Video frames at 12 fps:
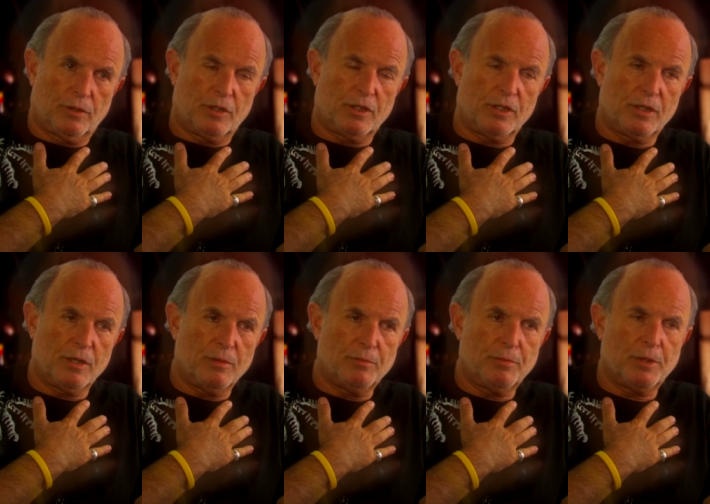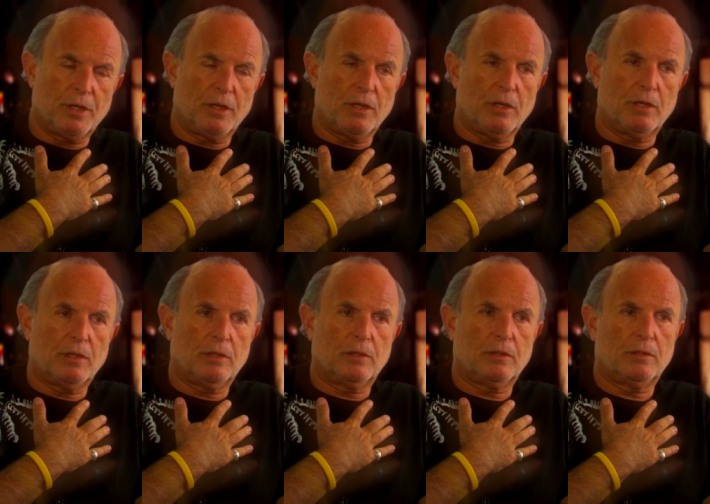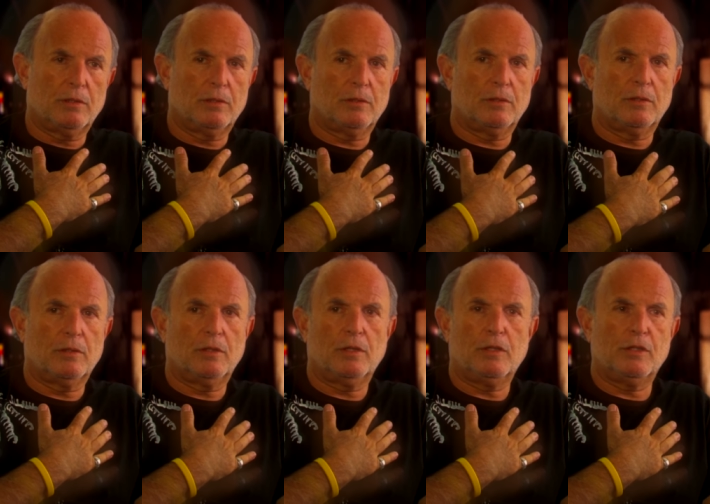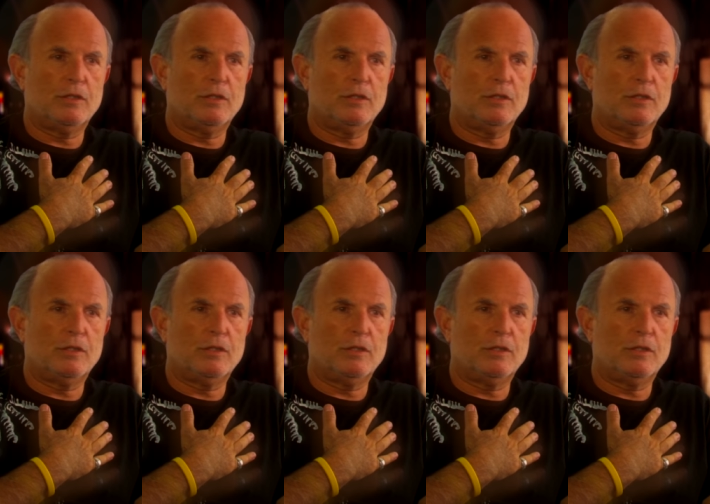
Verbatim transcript: the fans because you aren't doing the villain that they want to